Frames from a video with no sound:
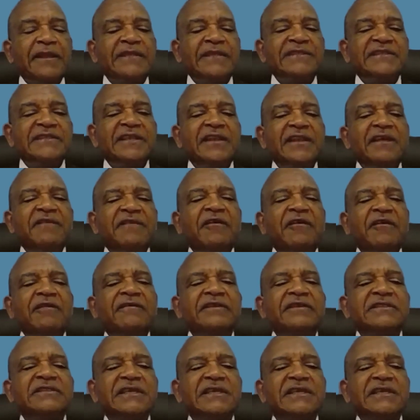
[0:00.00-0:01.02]
the level of
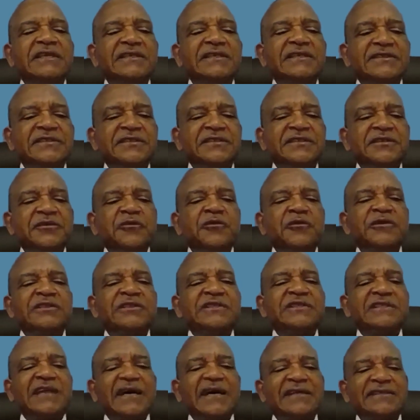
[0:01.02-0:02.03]
intensity. We
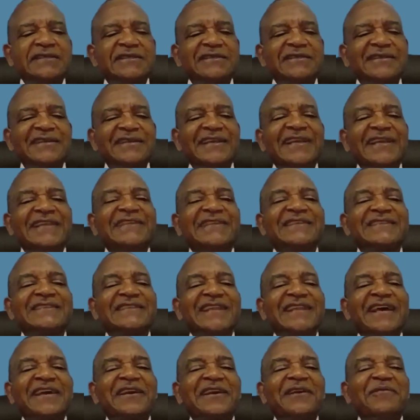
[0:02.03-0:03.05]
start. It is
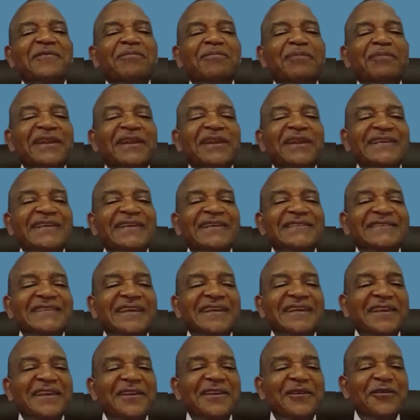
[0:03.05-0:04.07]
like a plane
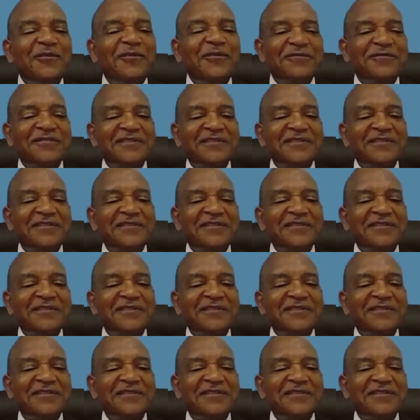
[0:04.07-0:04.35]
taking off.